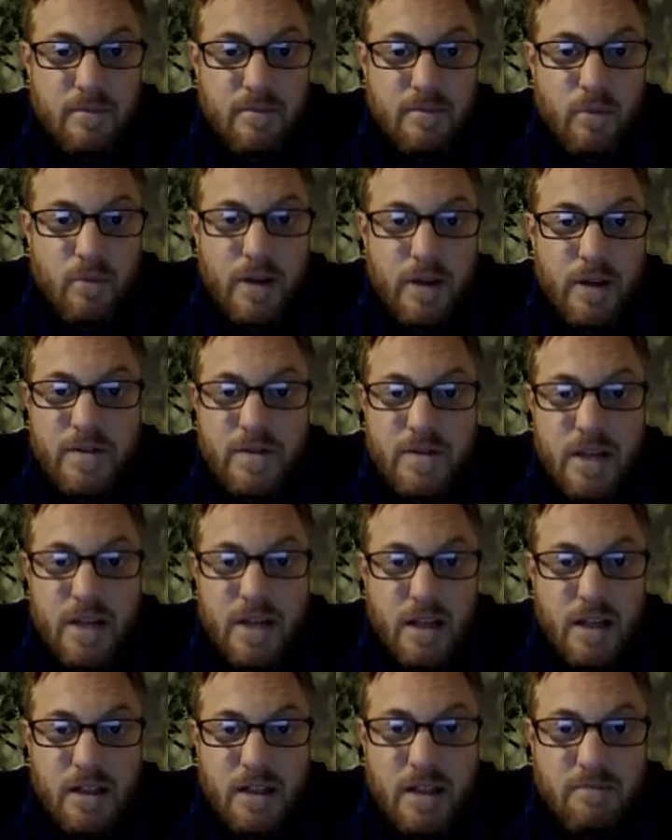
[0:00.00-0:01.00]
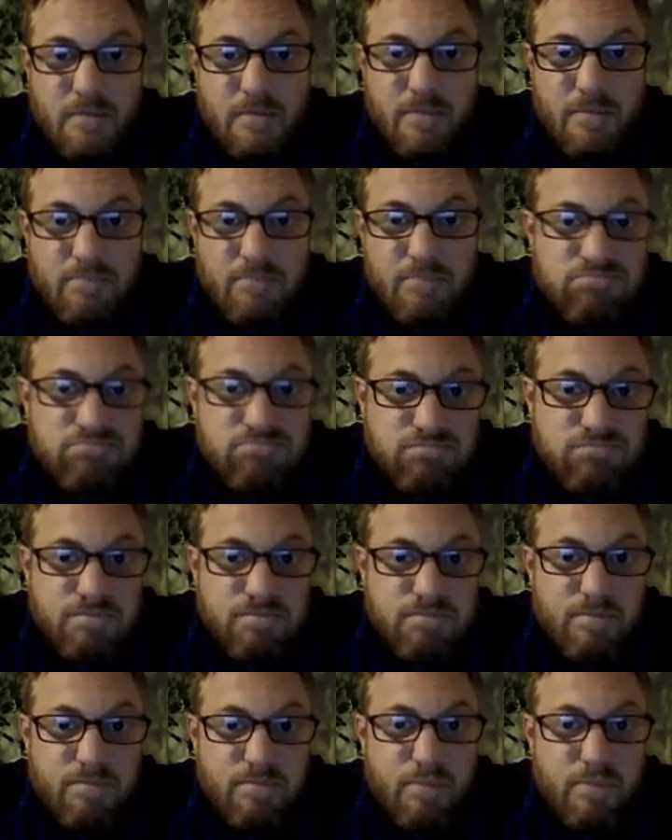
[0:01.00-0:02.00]
way of saying it,
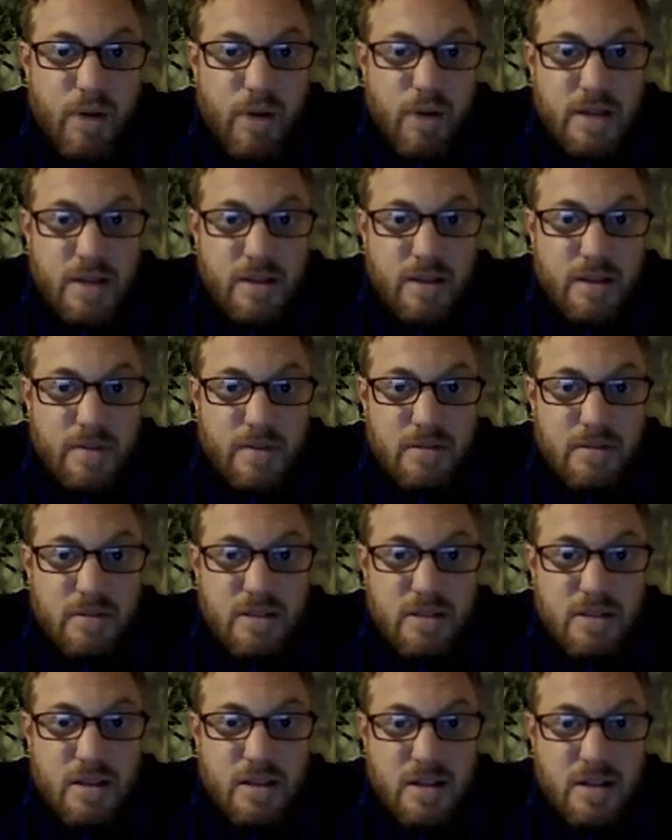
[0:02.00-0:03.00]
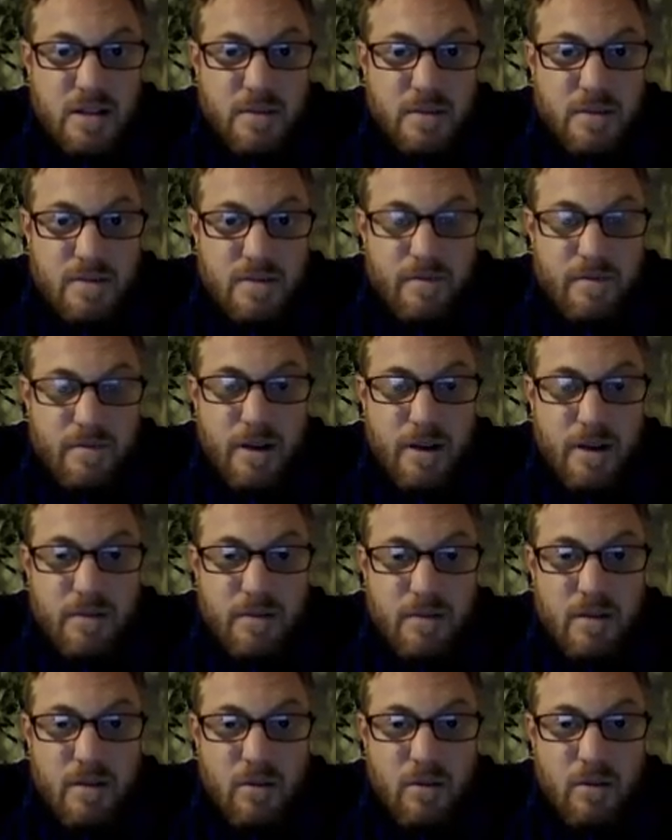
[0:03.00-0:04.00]
press ups, sit ups, very
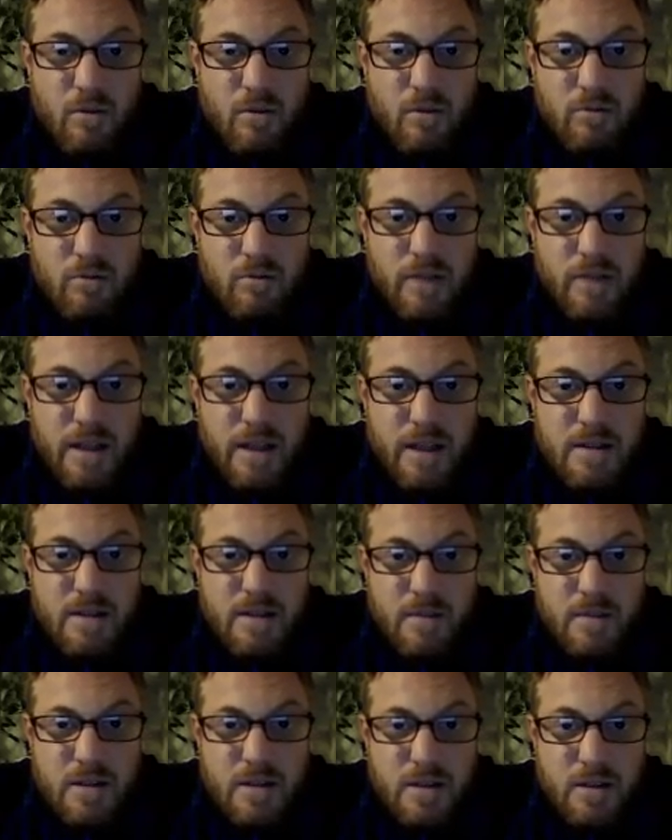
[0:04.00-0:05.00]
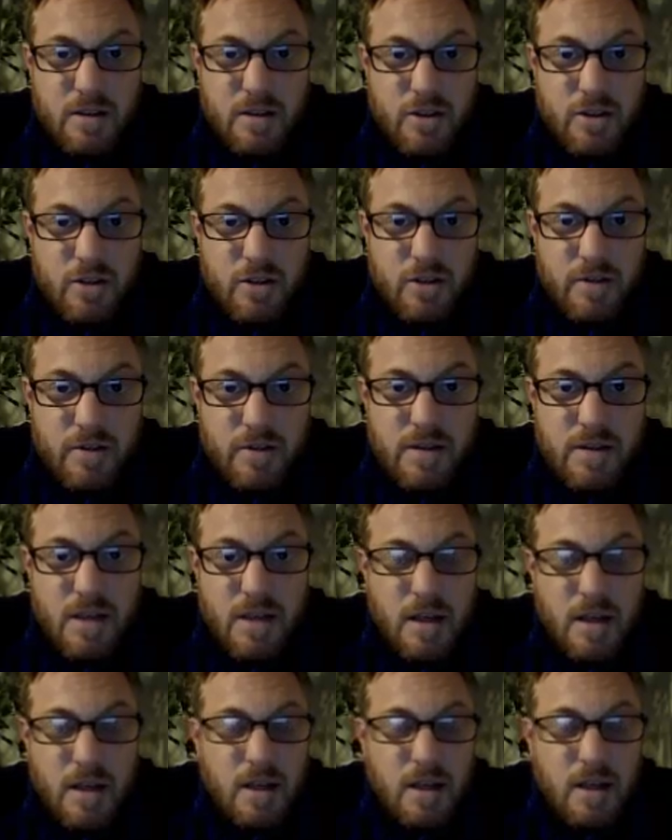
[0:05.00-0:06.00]
all related to muscular endurance.
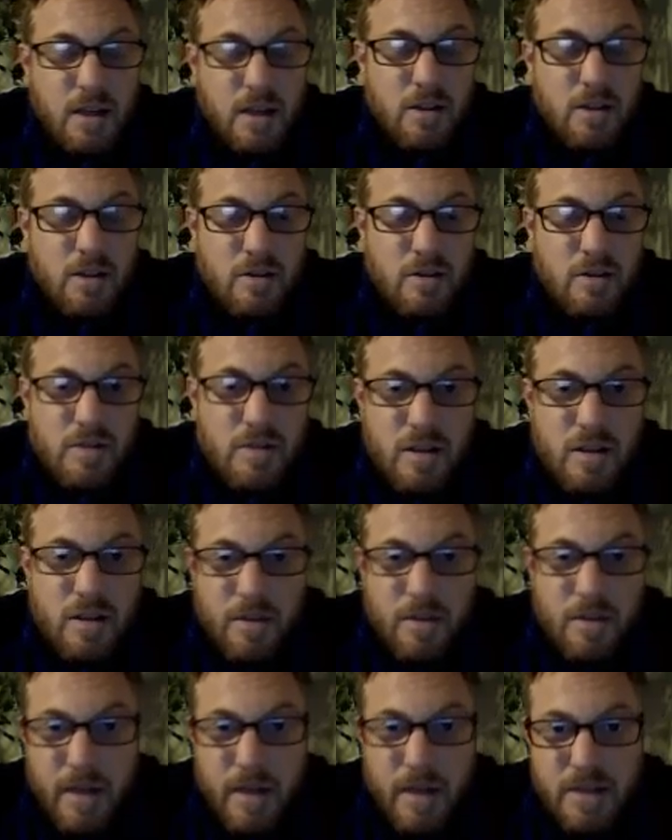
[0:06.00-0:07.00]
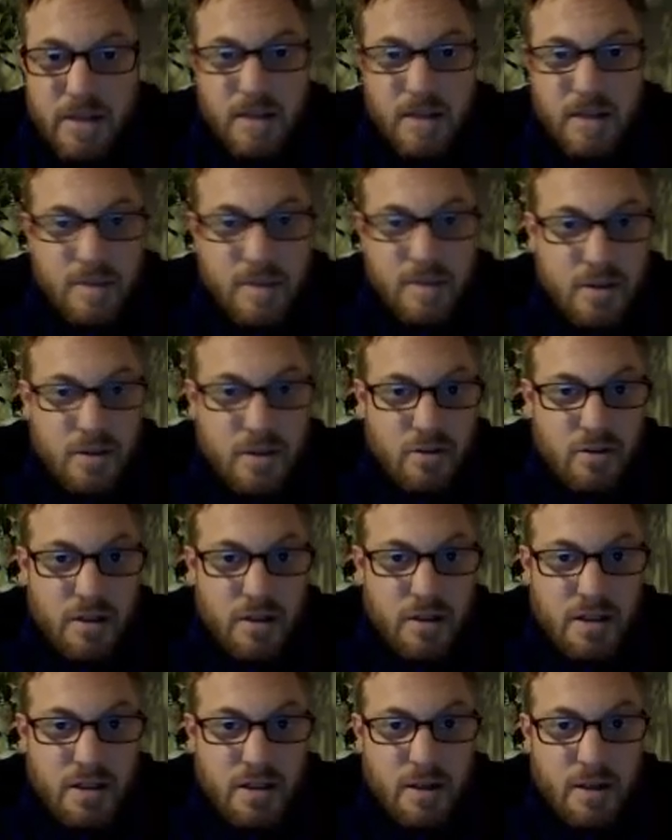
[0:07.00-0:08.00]
You're using your biceps and your
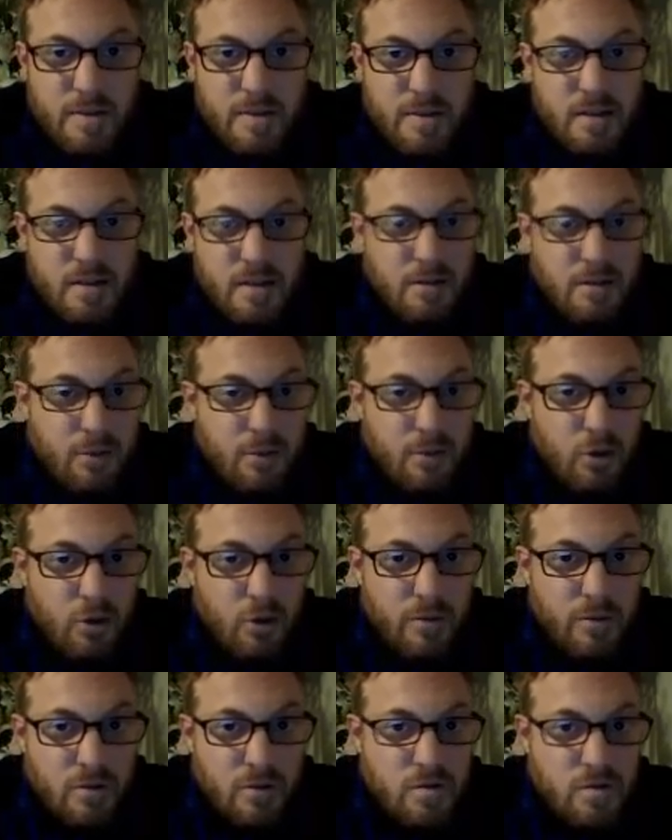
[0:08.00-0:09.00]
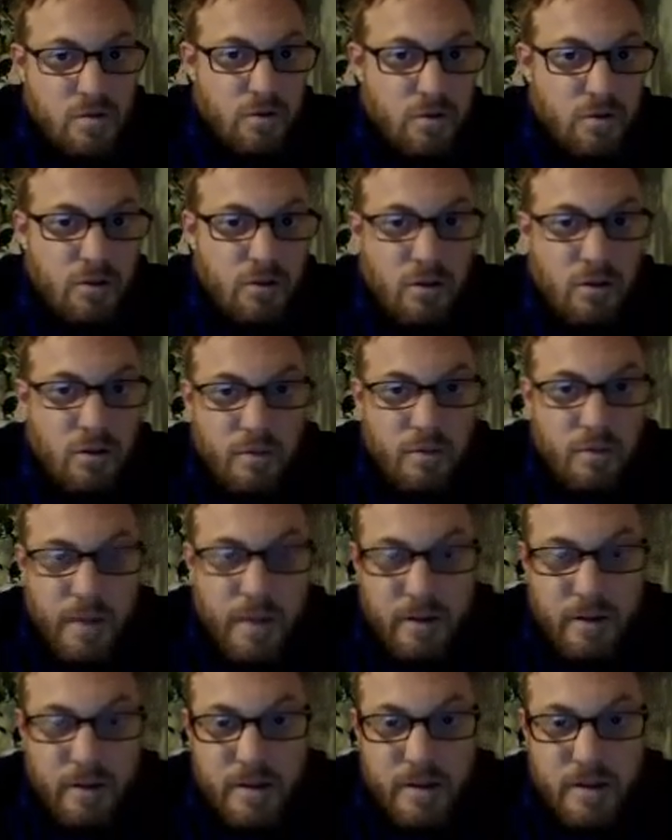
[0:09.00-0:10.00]
triceps and your abdominals for a long
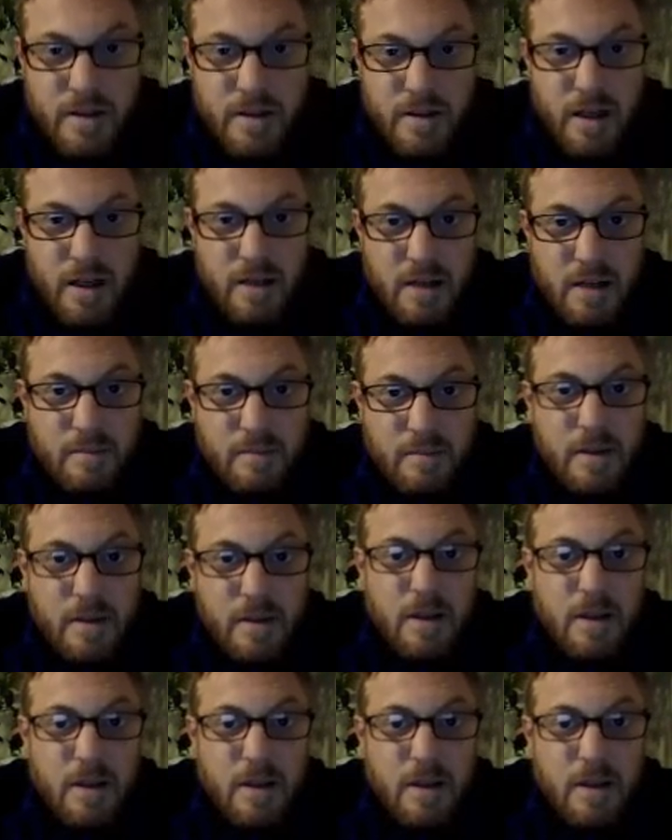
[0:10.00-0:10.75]
period of time.